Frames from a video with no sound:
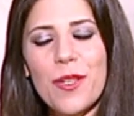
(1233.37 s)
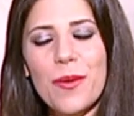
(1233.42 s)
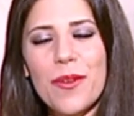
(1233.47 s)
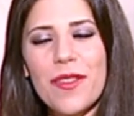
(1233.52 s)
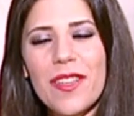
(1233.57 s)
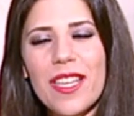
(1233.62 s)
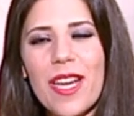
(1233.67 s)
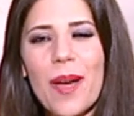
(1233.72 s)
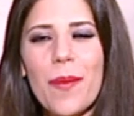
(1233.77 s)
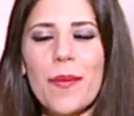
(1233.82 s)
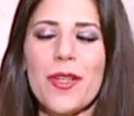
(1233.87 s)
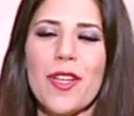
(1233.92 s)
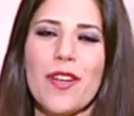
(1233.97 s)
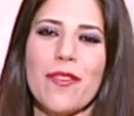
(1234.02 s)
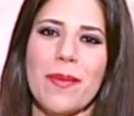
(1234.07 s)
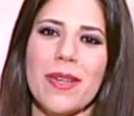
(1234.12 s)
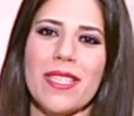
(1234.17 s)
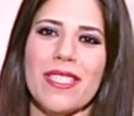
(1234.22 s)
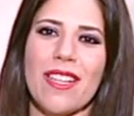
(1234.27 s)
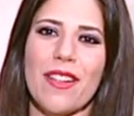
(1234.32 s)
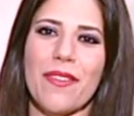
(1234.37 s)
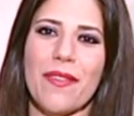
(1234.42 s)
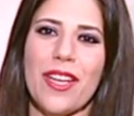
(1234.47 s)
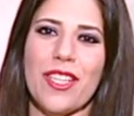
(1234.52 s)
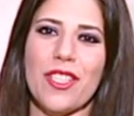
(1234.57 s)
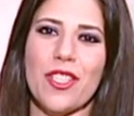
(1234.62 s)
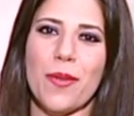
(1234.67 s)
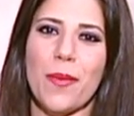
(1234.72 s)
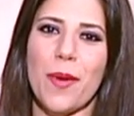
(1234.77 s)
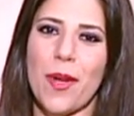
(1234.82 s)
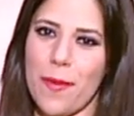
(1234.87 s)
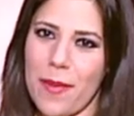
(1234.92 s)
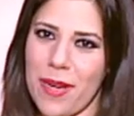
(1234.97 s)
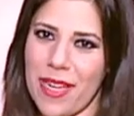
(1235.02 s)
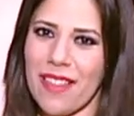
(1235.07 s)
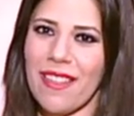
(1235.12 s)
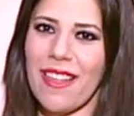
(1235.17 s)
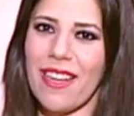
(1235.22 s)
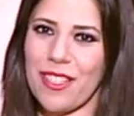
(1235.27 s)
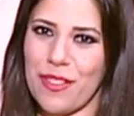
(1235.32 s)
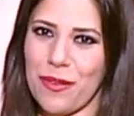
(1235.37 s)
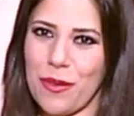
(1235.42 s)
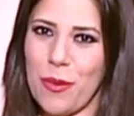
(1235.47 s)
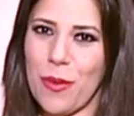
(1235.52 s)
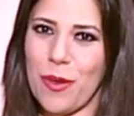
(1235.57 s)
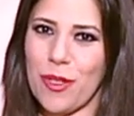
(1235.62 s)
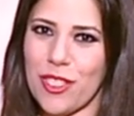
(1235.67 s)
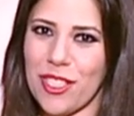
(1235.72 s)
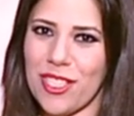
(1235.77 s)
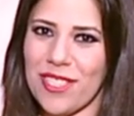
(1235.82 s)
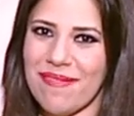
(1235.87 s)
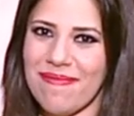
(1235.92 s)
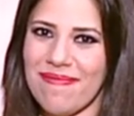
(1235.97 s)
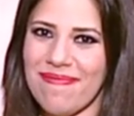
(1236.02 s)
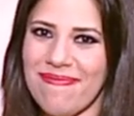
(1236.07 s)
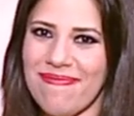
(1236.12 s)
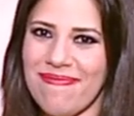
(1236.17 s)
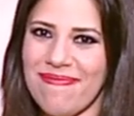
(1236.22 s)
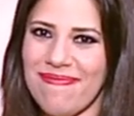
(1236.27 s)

you're in the company of myself, Angie Mehermani. Thanks for watching.